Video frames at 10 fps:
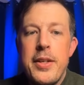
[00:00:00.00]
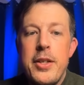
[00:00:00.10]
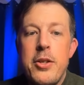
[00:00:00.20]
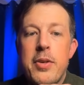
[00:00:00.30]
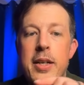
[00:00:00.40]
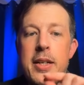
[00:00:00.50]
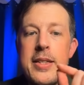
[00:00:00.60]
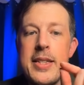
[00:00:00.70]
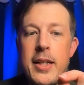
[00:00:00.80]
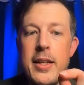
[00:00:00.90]
You can
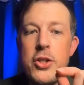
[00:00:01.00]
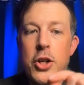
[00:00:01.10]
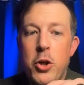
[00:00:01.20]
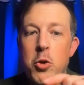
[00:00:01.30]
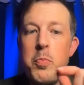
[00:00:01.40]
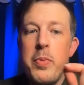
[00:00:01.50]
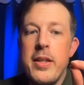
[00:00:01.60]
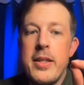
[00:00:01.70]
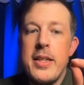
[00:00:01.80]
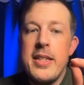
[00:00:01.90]
tell it to
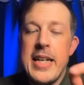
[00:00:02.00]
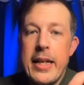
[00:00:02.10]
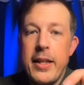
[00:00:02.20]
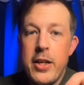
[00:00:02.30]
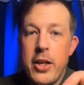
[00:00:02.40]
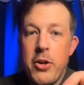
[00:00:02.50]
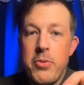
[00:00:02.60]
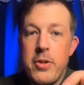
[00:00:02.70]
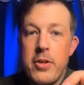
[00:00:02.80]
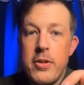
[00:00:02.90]
open the daily
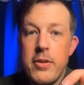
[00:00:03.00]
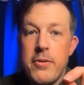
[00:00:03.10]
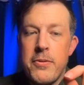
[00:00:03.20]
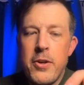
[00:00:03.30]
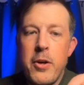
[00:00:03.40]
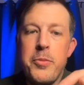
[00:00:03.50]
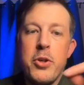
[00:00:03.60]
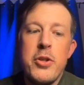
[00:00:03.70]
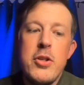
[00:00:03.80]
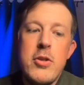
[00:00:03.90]
note from
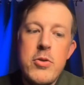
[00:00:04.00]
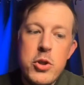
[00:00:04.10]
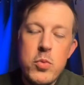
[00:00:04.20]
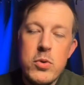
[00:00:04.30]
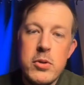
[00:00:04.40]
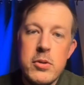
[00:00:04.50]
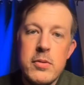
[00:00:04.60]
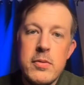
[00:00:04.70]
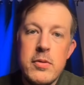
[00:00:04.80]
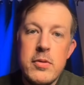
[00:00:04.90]
your
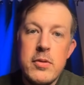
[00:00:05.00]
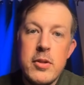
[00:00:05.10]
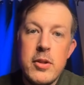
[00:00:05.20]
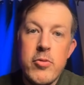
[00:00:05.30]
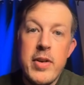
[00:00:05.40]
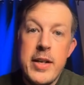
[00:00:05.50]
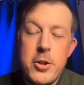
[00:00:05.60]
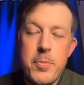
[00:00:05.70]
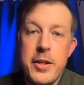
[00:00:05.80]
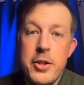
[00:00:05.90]
usual
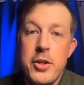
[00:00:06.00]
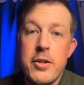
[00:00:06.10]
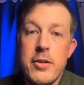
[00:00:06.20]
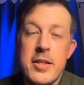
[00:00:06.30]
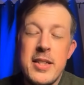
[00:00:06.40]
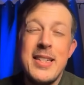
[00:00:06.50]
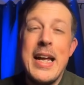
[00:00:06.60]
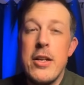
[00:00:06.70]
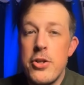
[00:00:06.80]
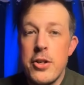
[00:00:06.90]
arrangement in your
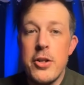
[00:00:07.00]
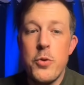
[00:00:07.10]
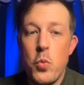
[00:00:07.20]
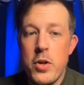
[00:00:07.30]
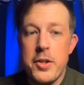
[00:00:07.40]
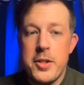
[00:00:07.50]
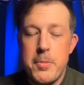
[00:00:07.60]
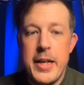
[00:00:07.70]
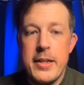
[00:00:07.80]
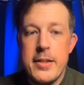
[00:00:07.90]
standard
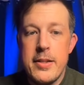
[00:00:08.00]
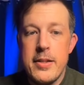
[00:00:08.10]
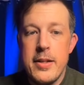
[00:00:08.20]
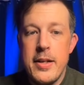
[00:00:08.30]
workspace,